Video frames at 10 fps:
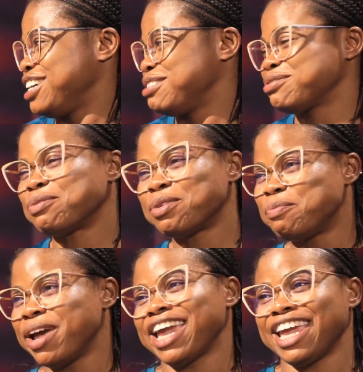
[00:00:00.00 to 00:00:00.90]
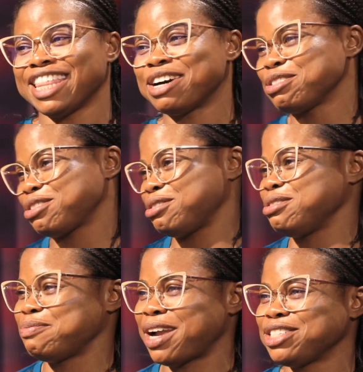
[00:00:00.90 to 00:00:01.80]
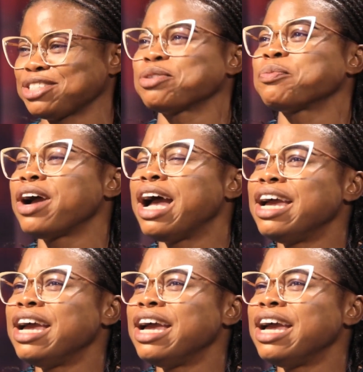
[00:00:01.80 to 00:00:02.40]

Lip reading: from Obehe down to my shop.